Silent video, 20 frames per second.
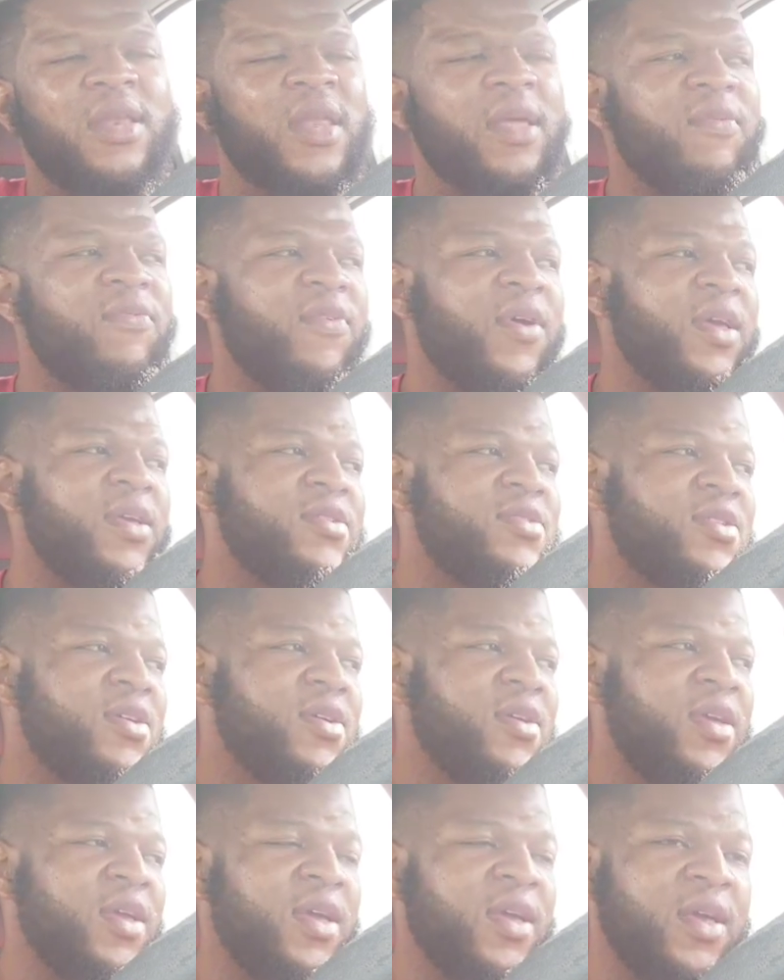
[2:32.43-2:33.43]
they face
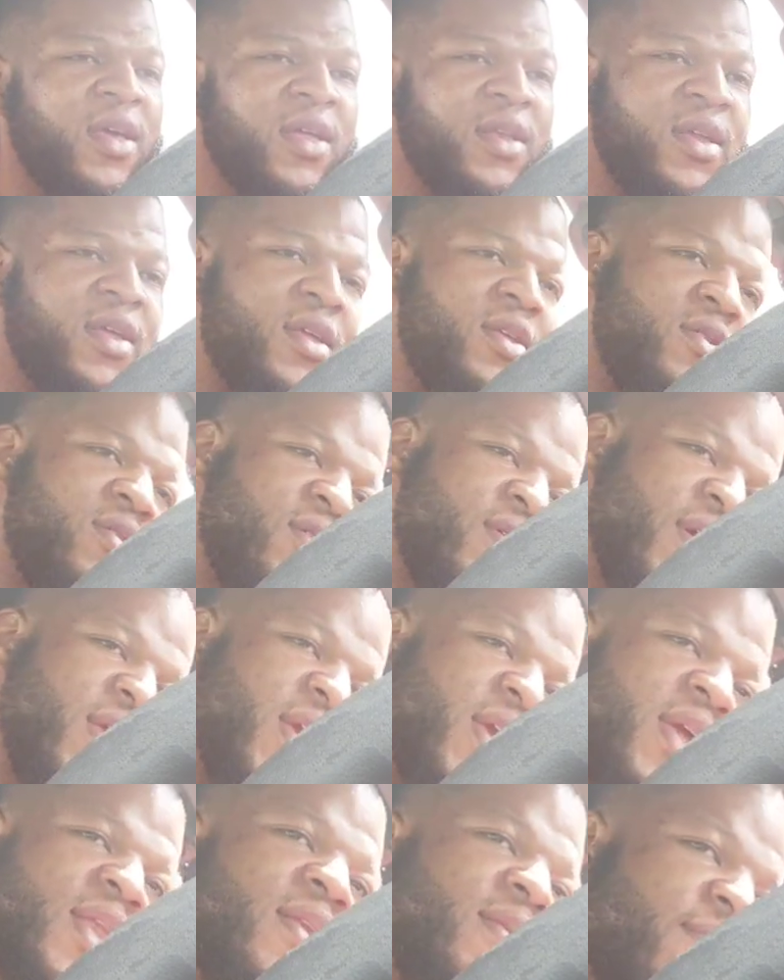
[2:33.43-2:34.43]
sunk in, and, you know, they
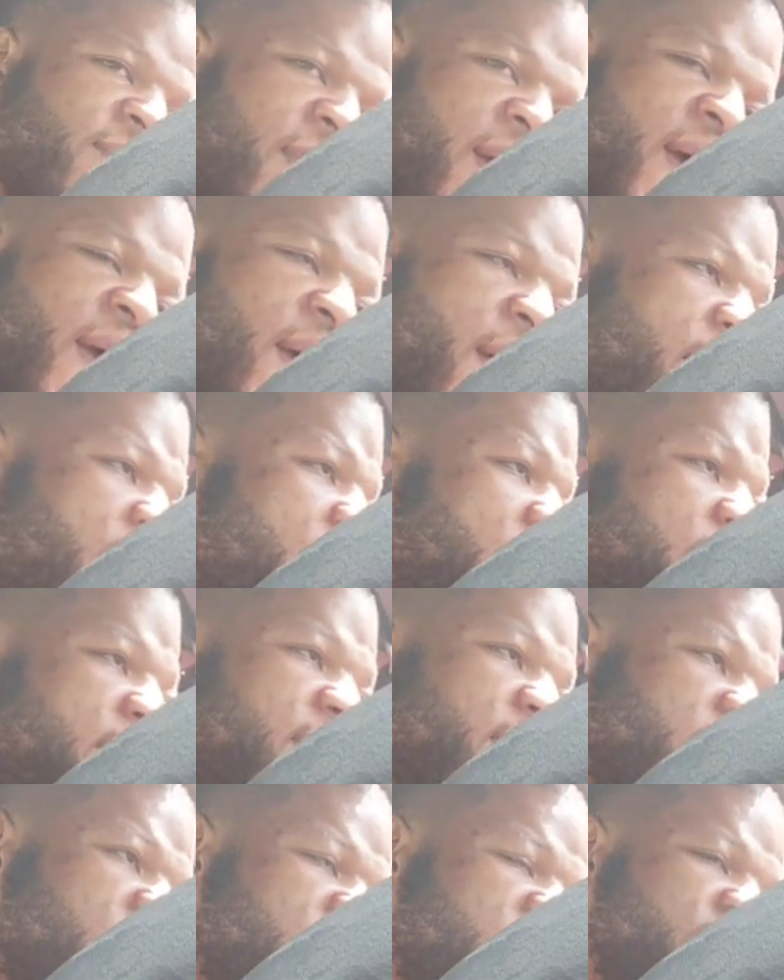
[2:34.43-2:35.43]
hitting the
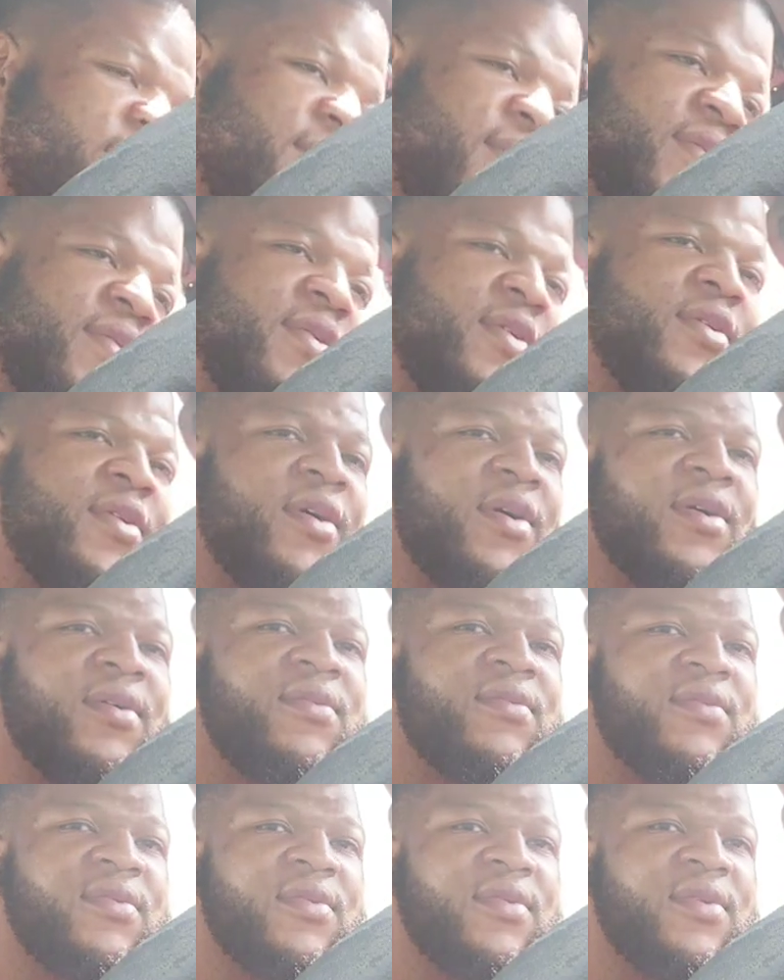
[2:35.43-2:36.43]
bag, and, you know,